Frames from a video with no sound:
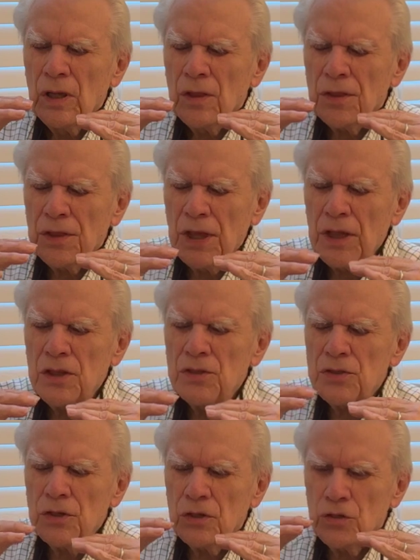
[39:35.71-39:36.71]
things
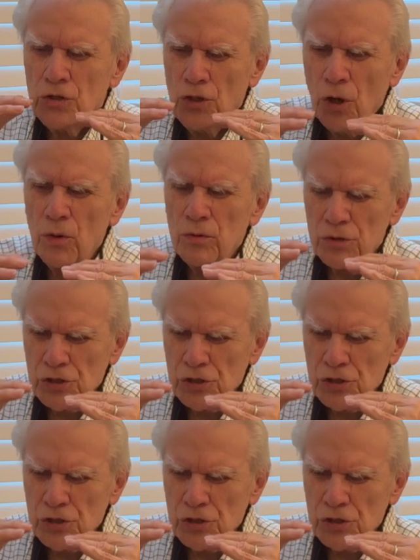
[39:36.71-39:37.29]
that don't